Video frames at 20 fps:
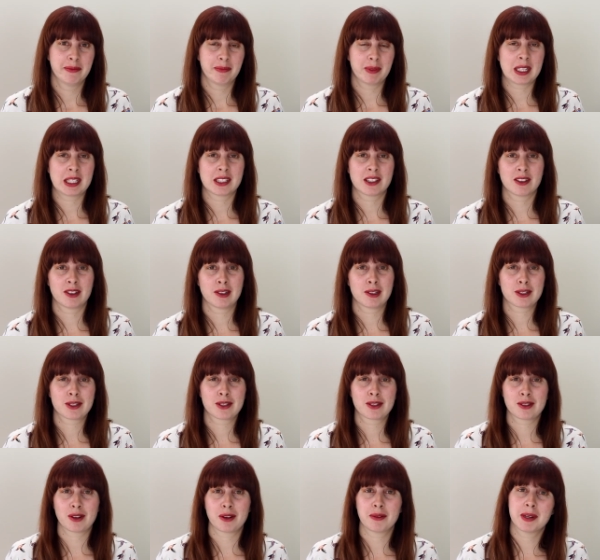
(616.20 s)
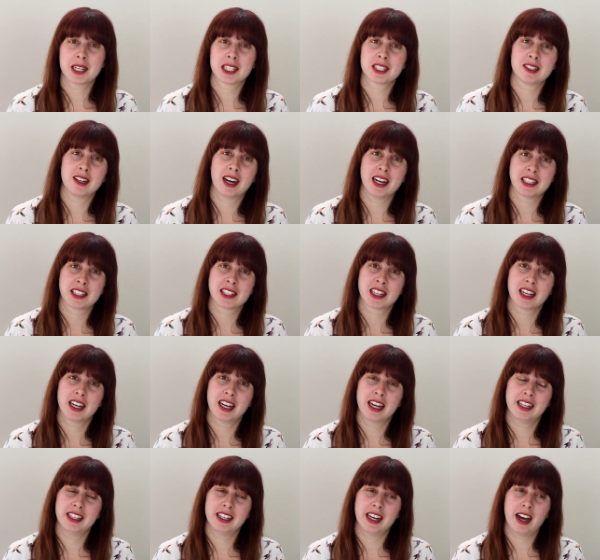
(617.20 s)
because it looks so much nicer,
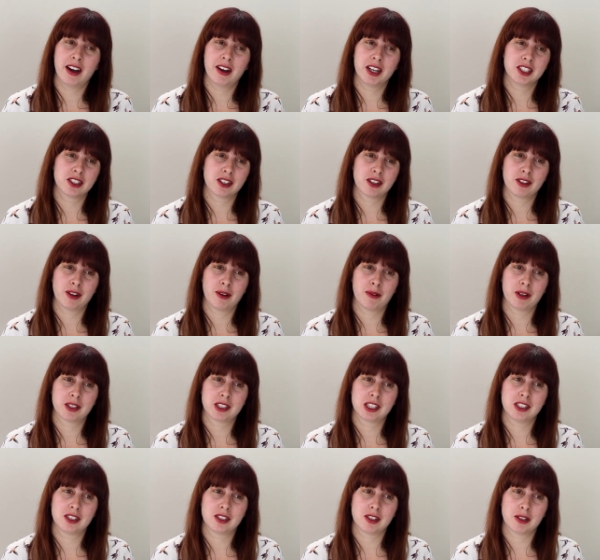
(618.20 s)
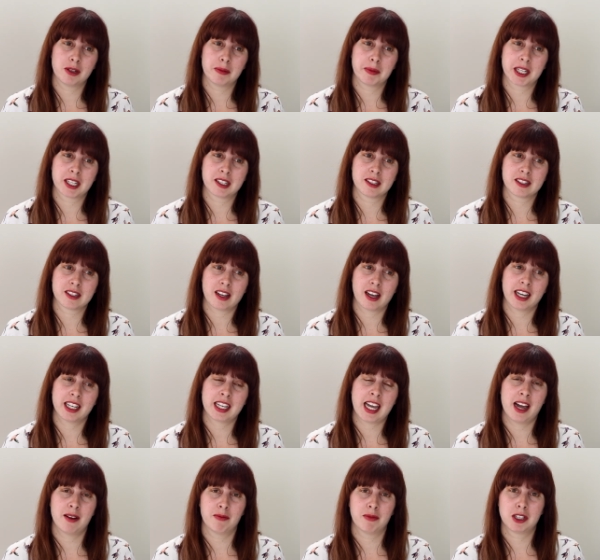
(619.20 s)
and now I don't know what to do because I
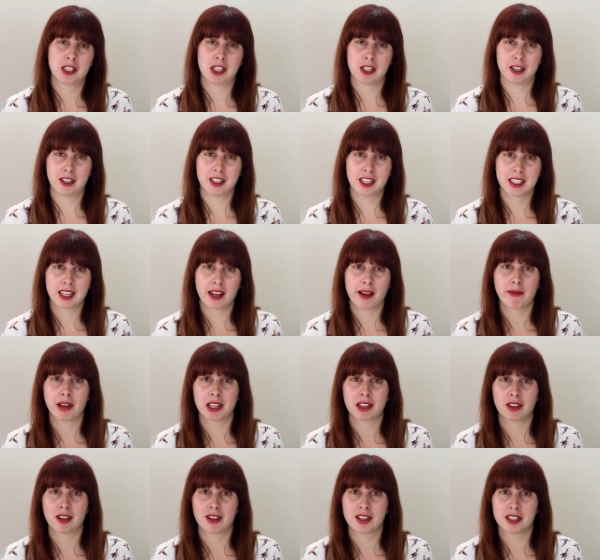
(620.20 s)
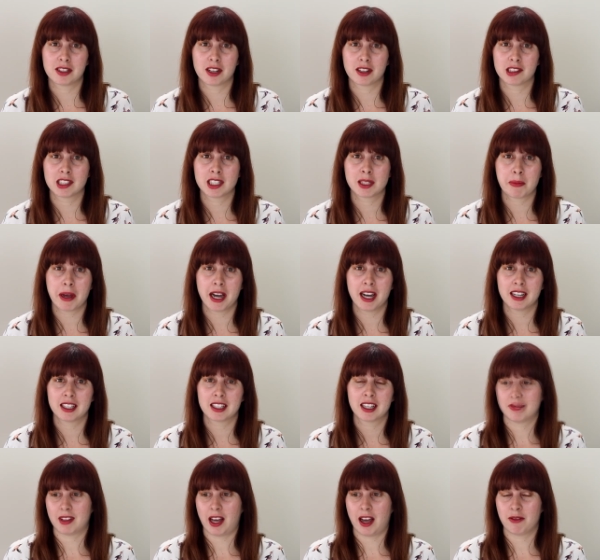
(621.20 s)
can return it and get my $30
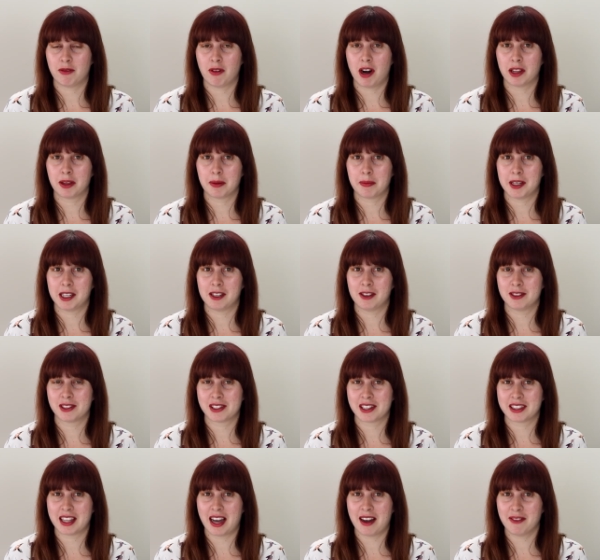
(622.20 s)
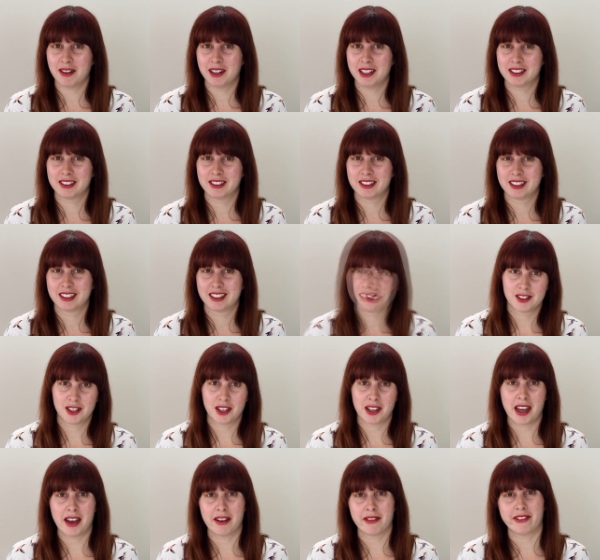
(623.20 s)
back. I'd rather be using that one. So
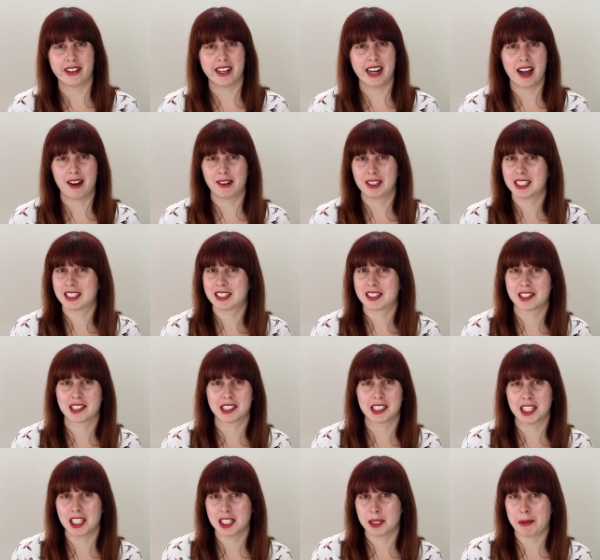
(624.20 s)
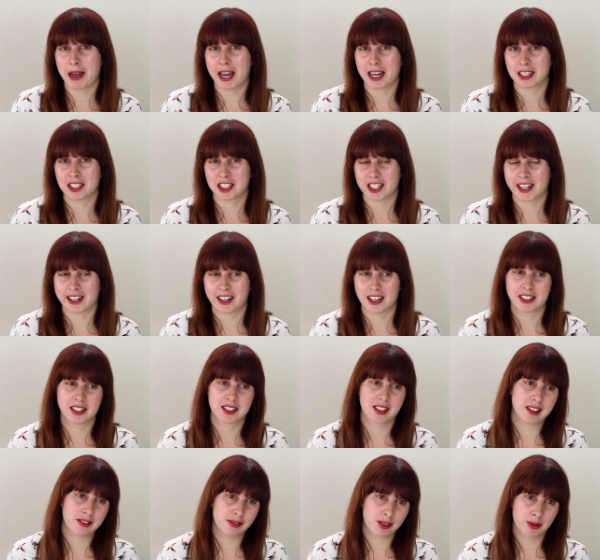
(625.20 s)
yeah, for now it's still in its packaging, I
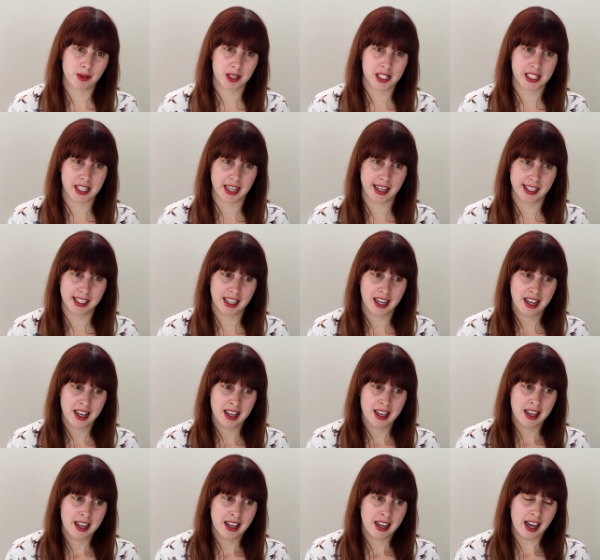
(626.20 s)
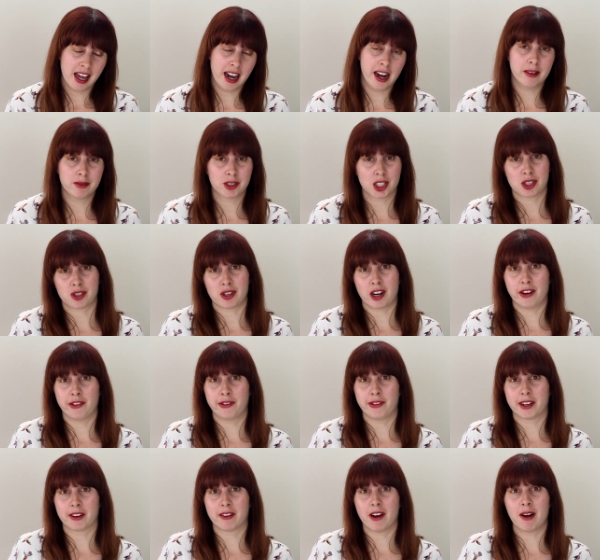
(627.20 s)
still have the receipt, and I'm just trying to
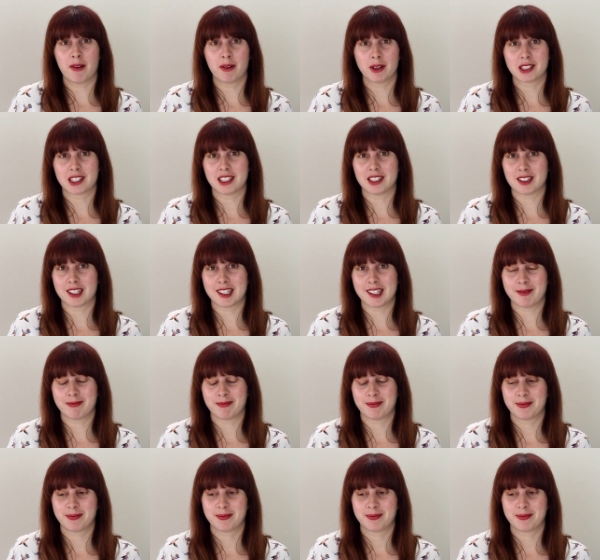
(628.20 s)
figure out what to do.